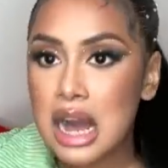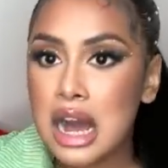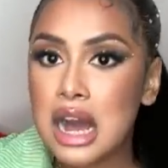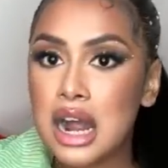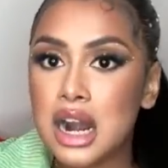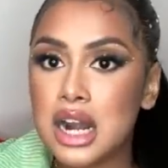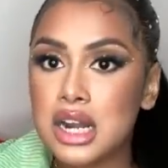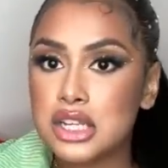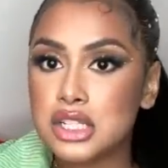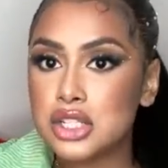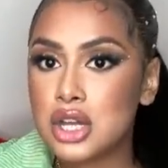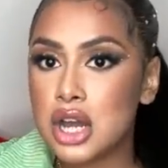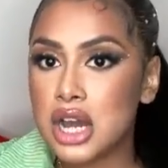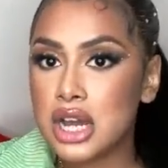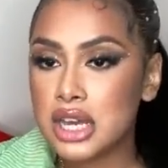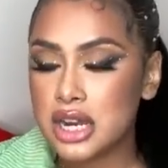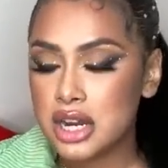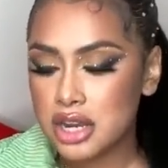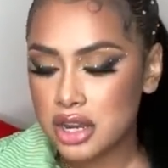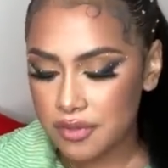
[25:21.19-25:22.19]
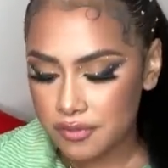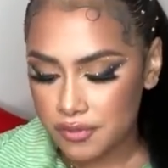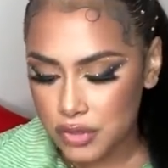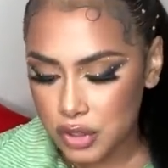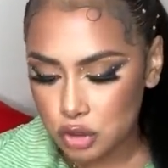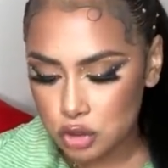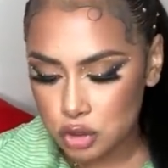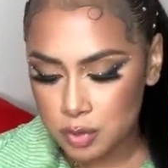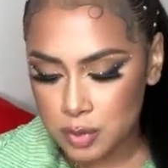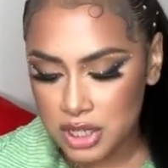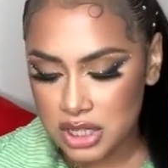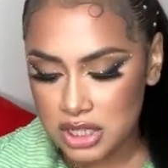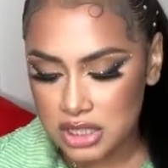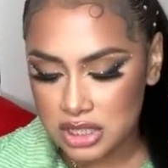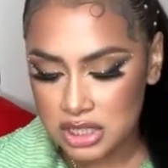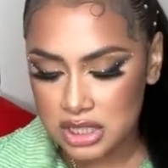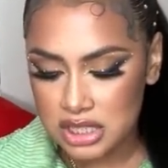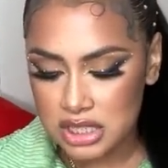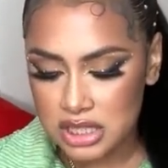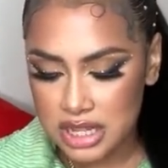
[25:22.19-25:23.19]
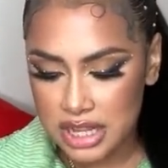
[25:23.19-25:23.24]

All right, so I get it confused because these